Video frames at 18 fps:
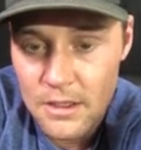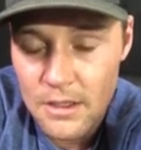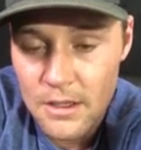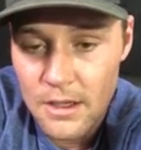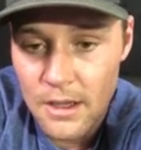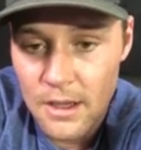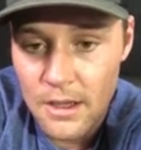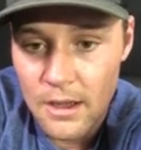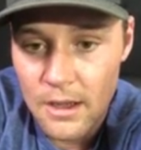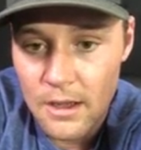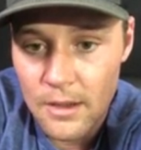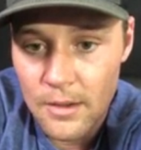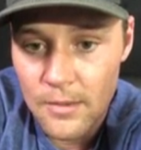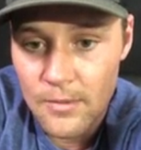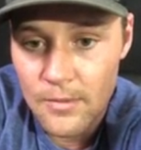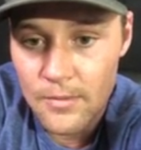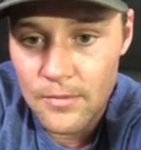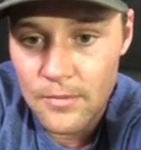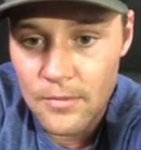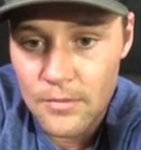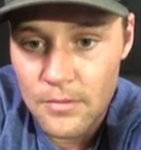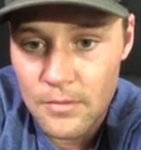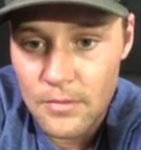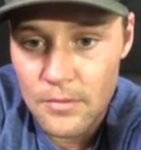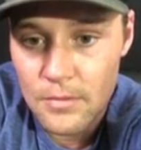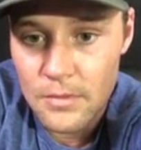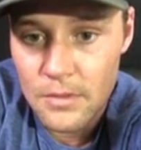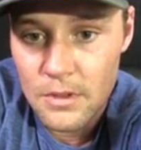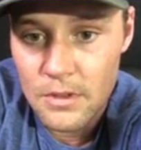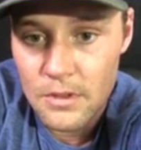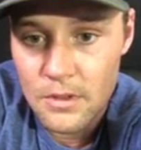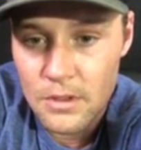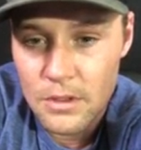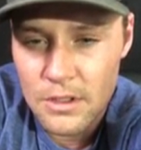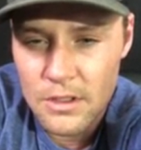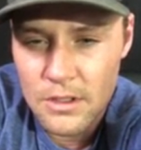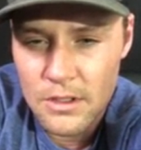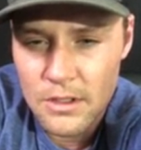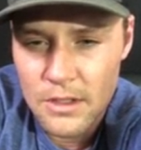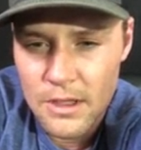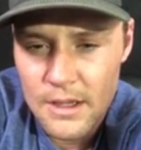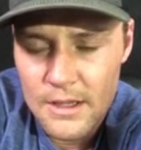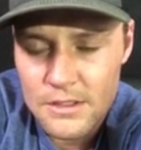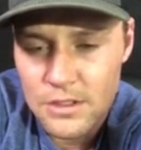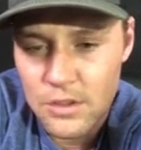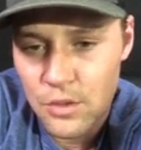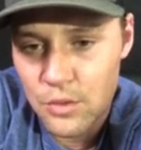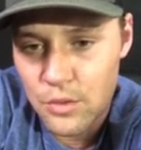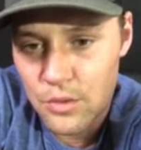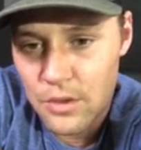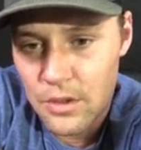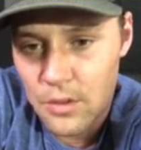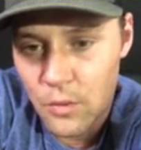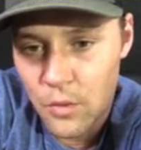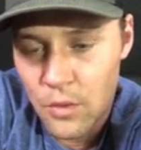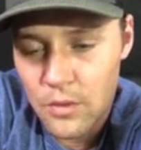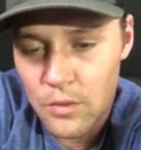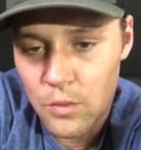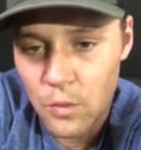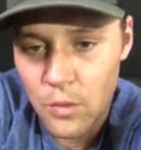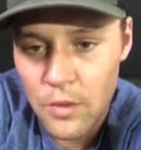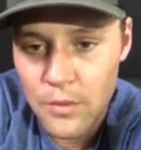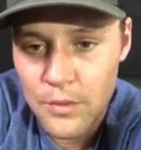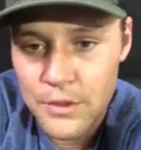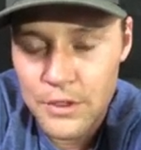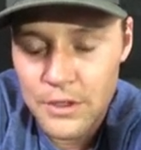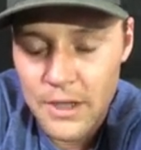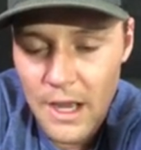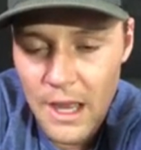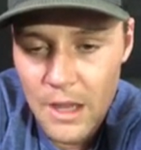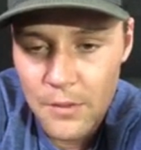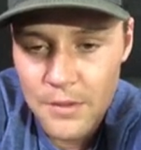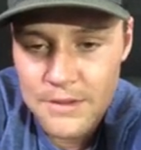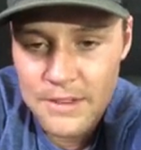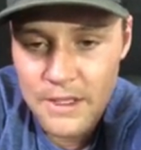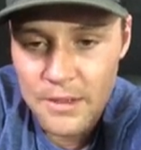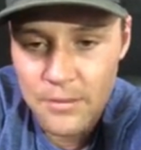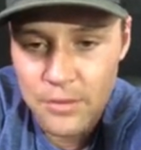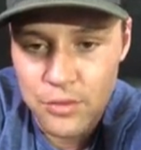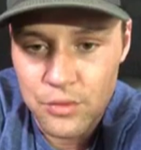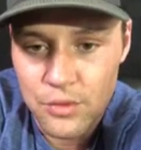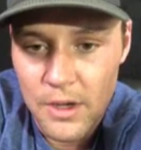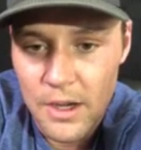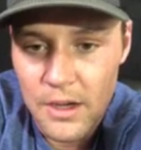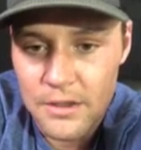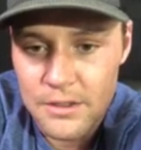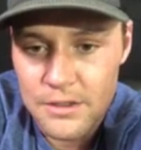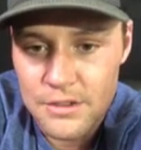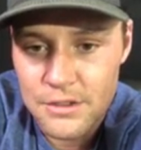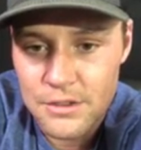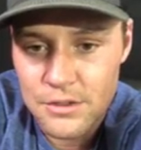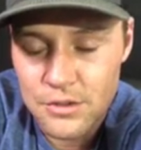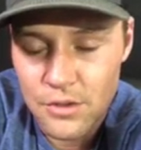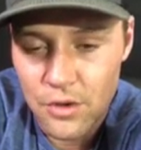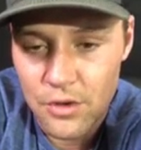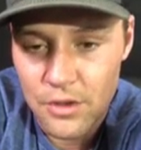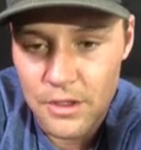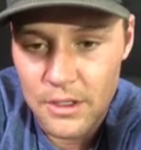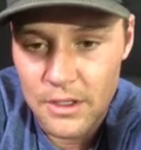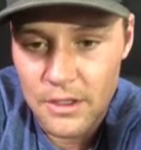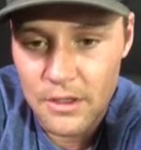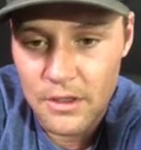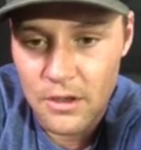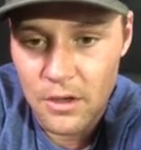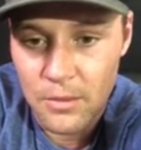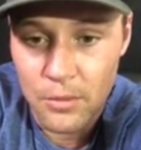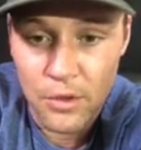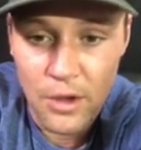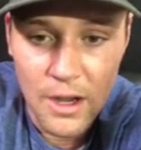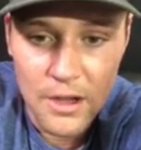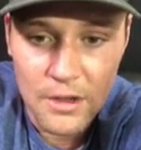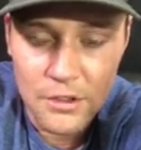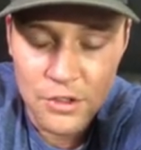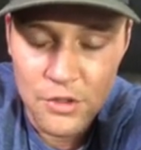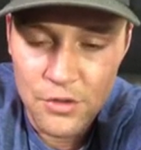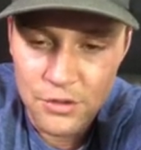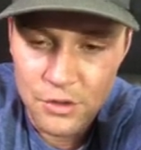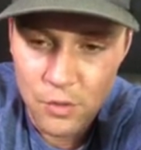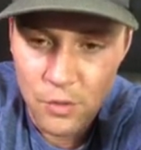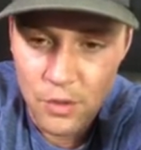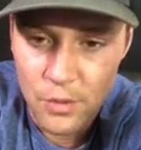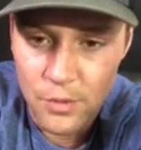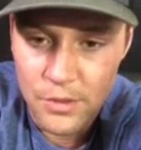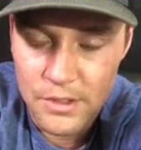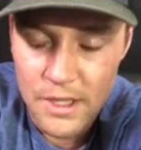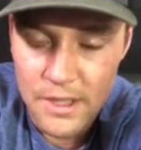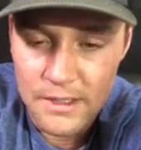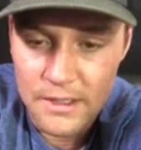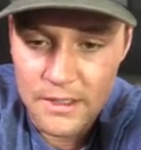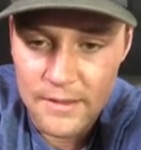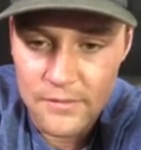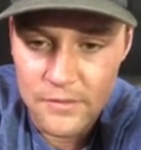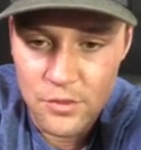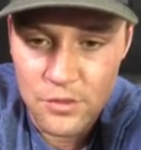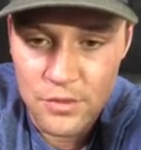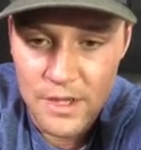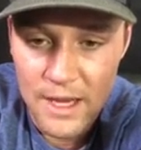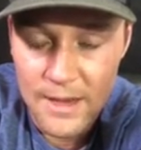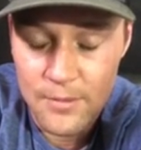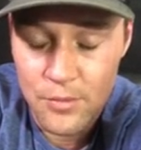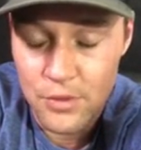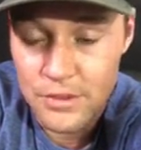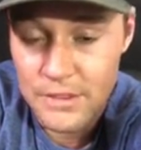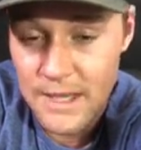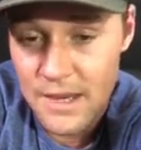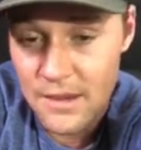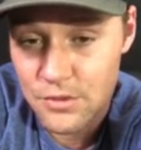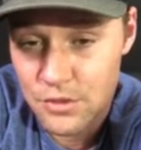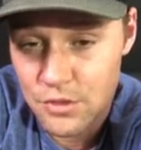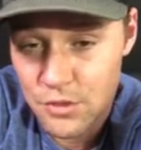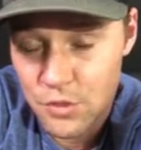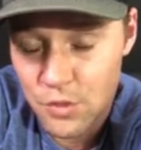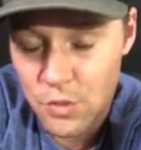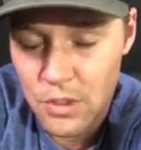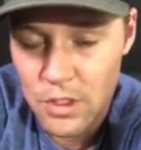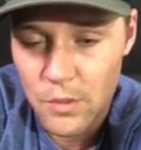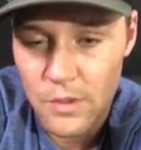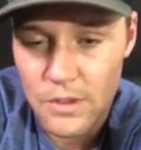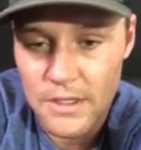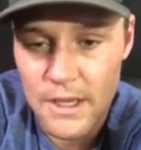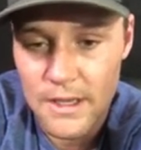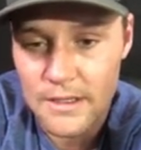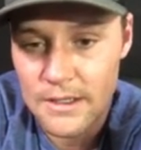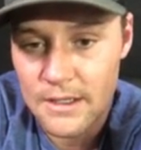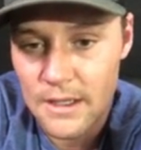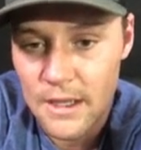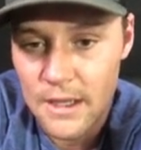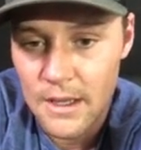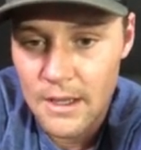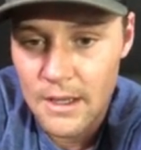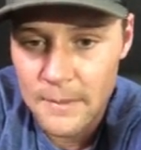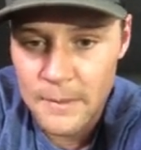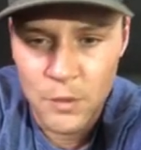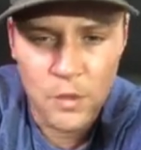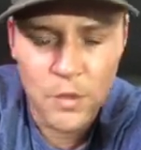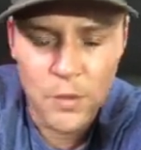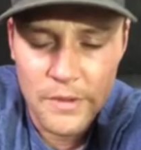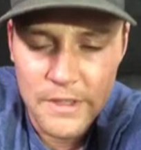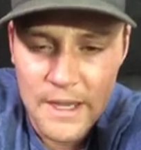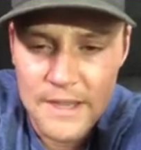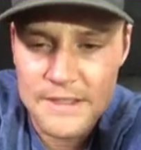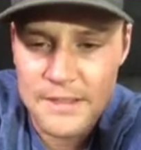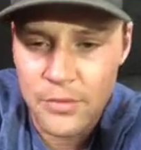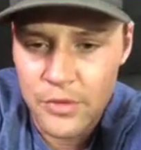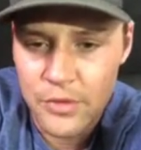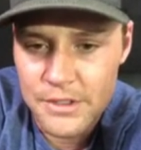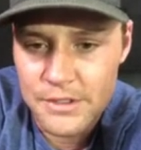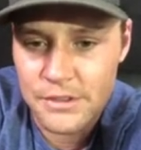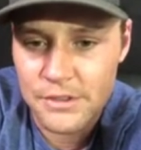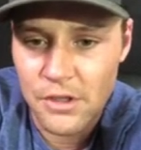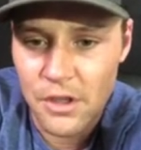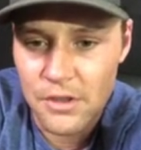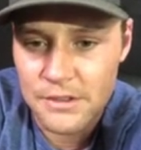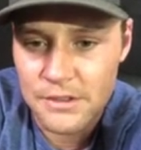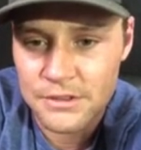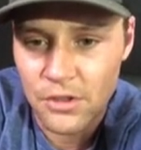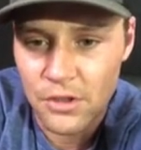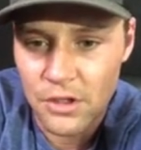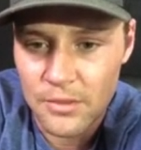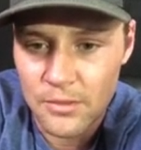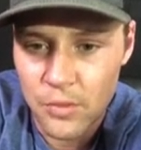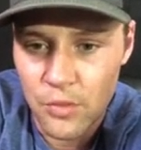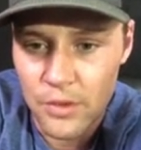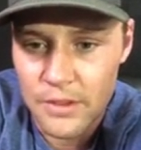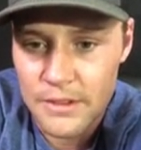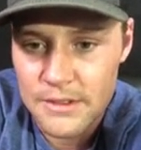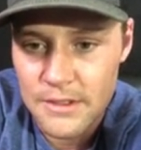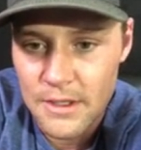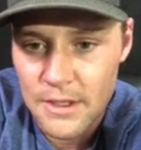Um, yeah, so what were your calories like prior to starting or prior to the 2190? Have you tapered down to 2190? The 2190 is a pretty solid starting point.